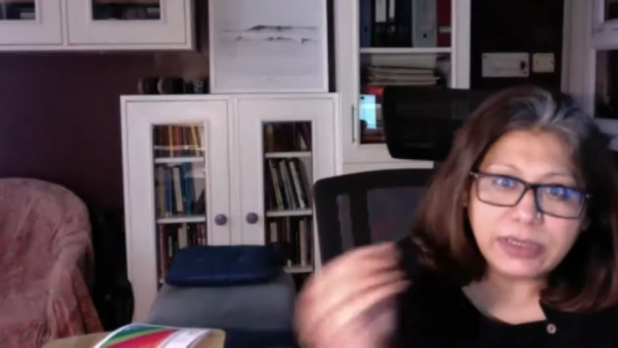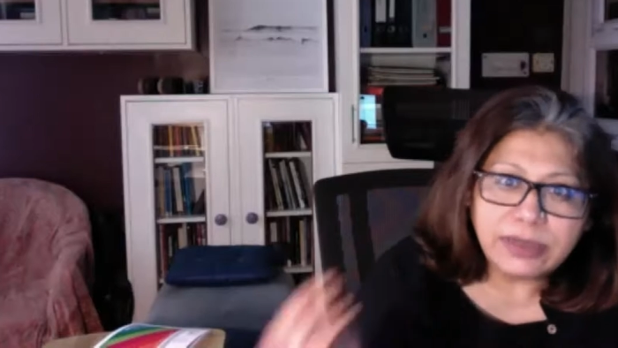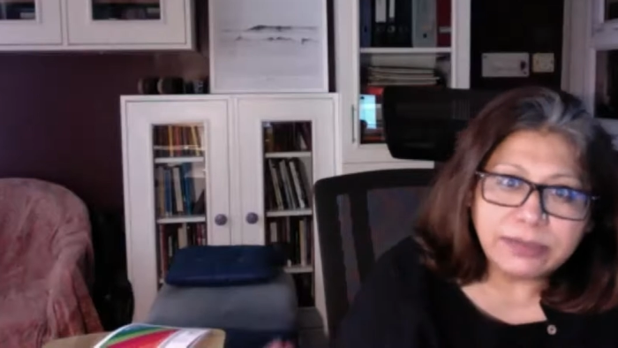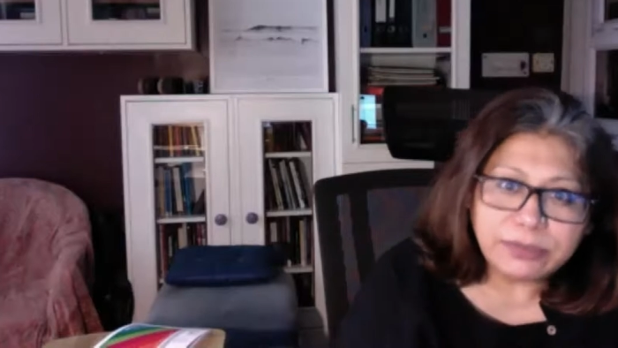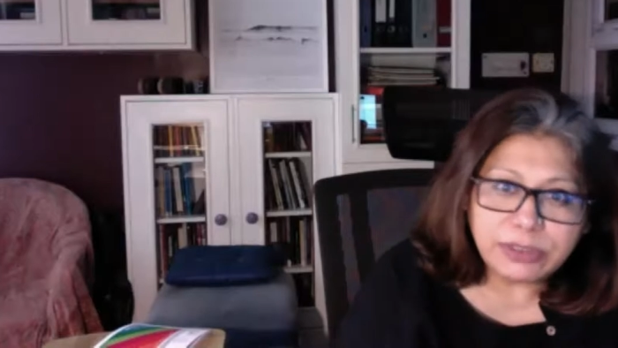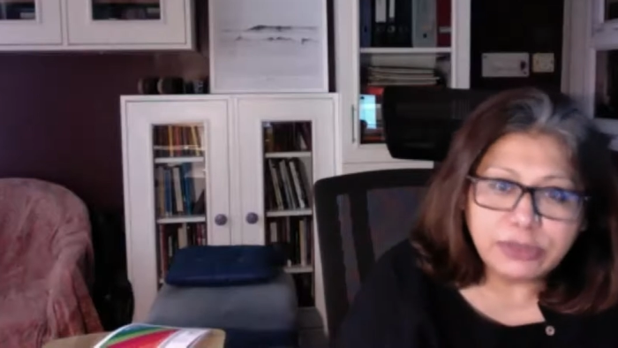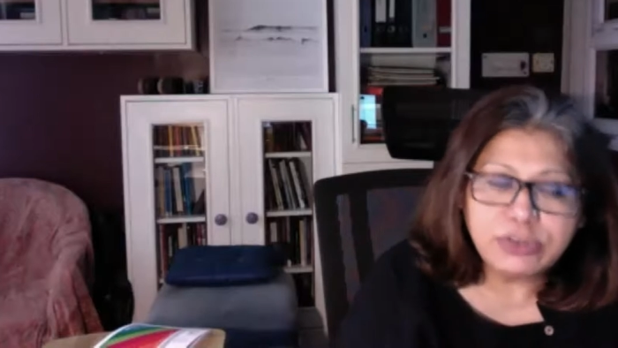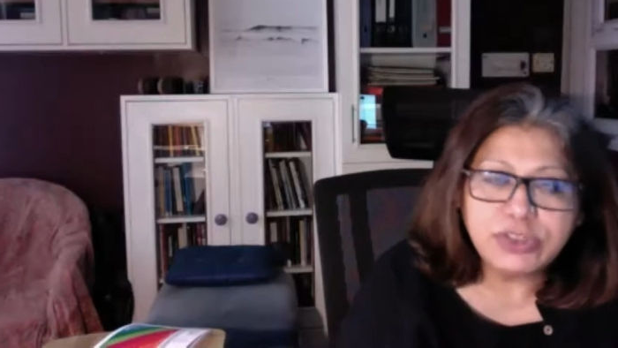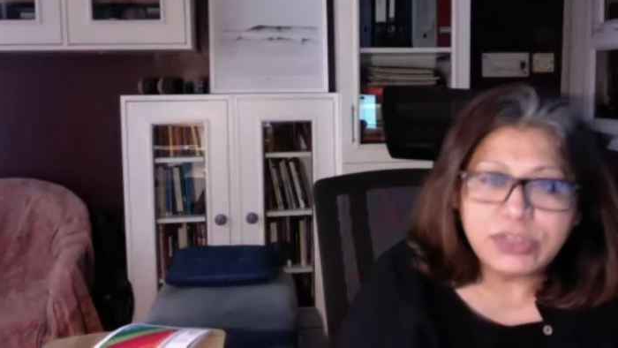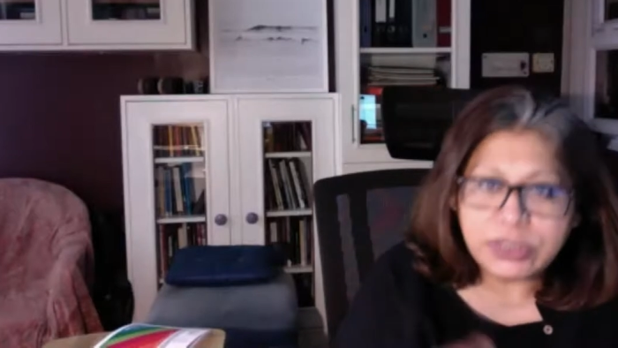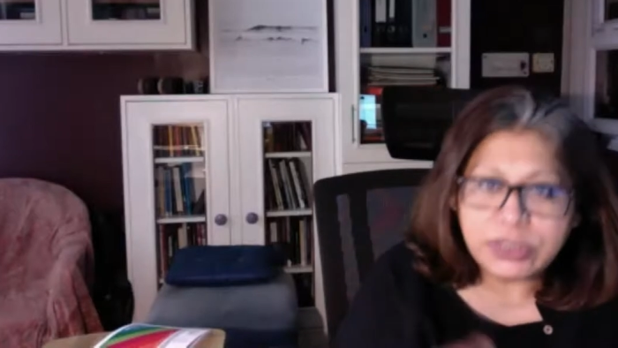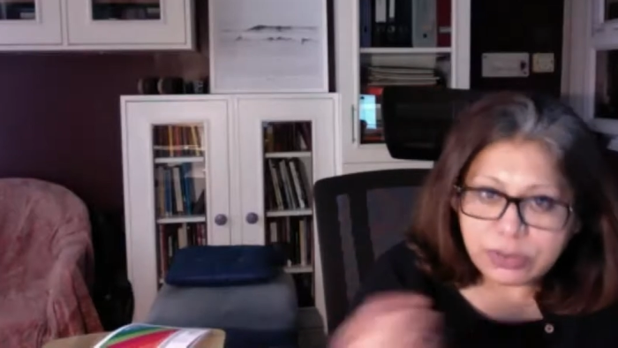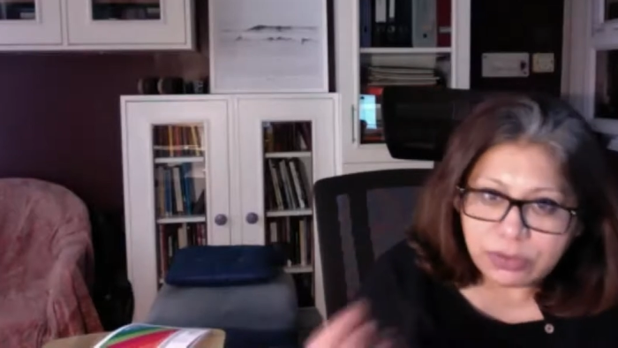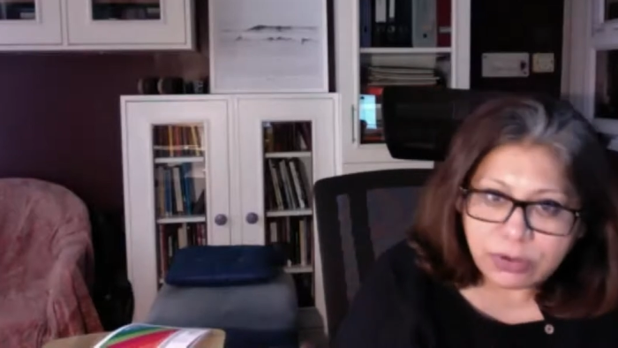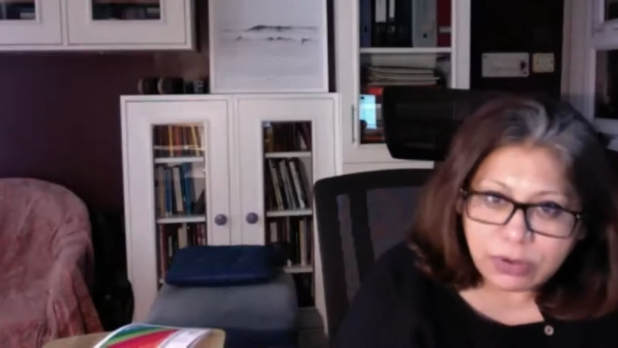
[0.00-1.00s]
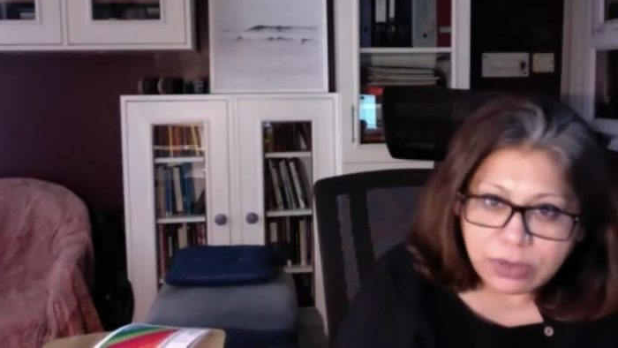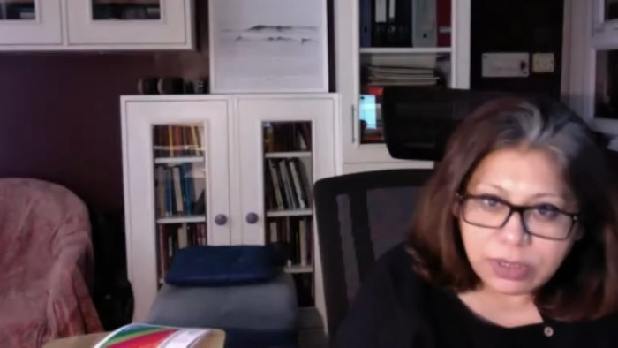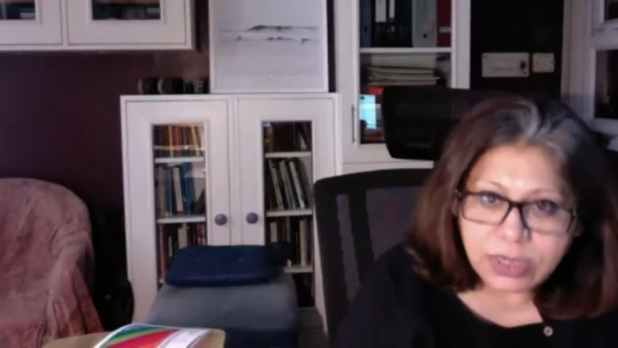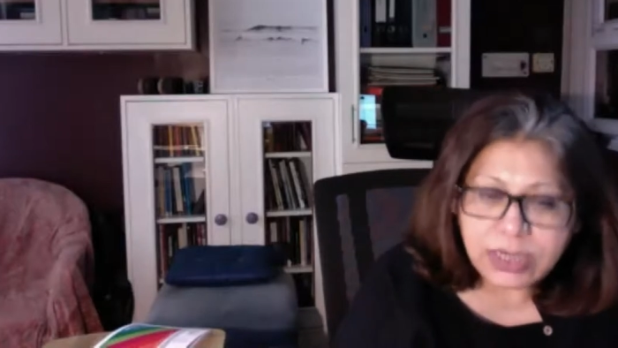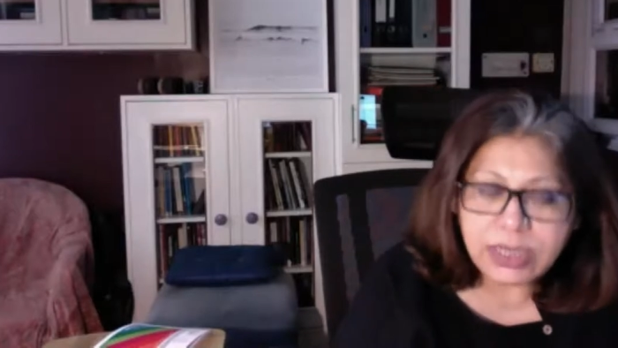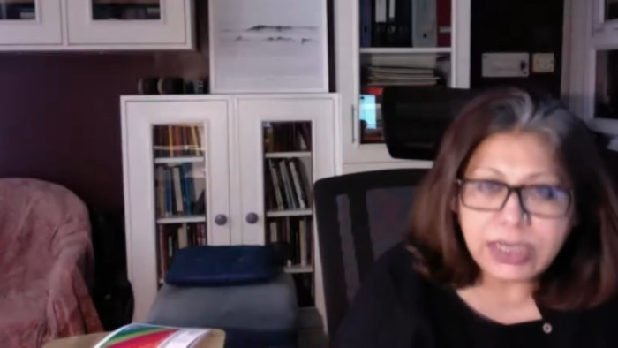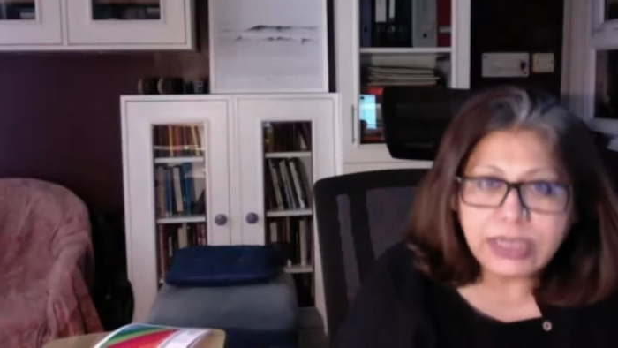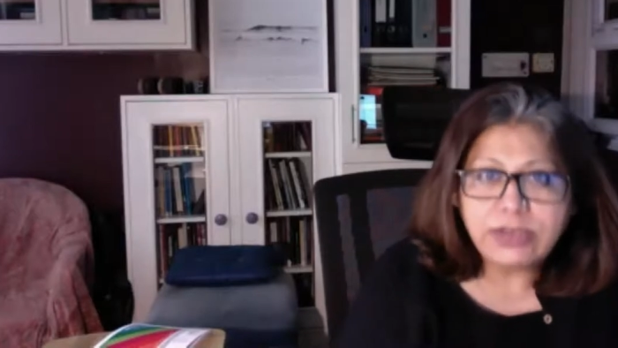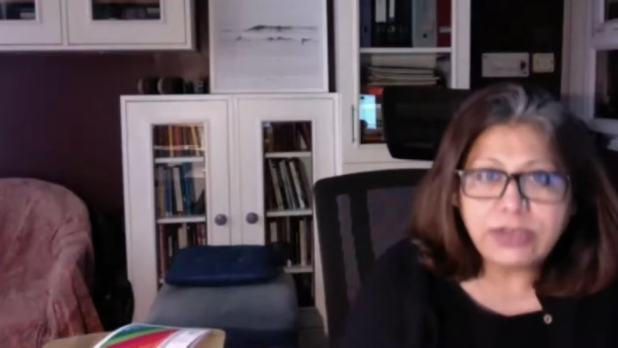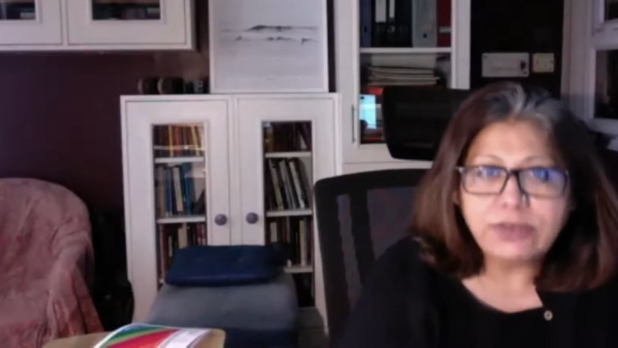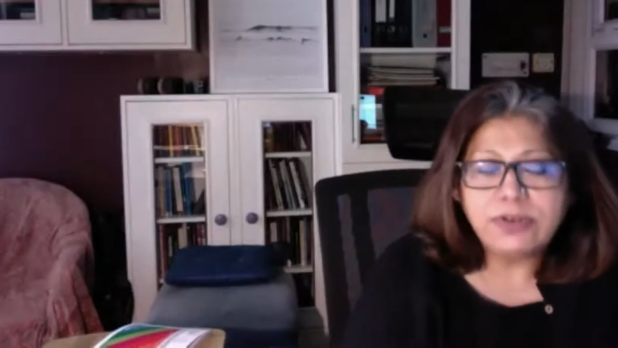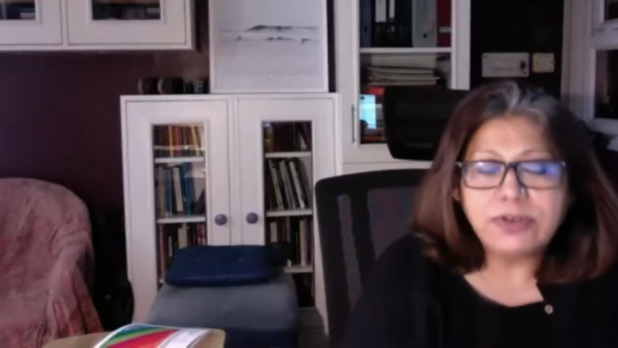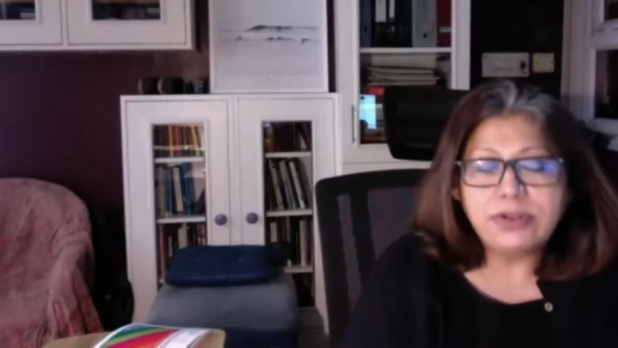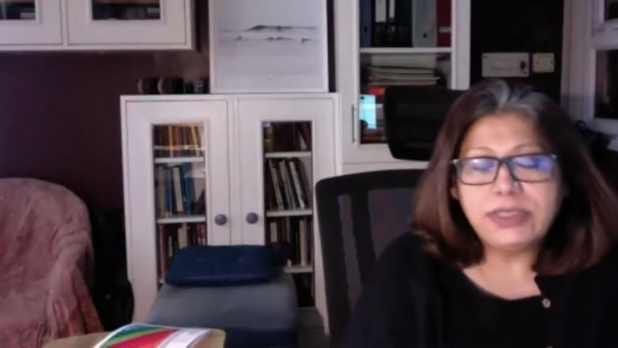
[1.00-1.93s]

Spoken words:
pollution or any of all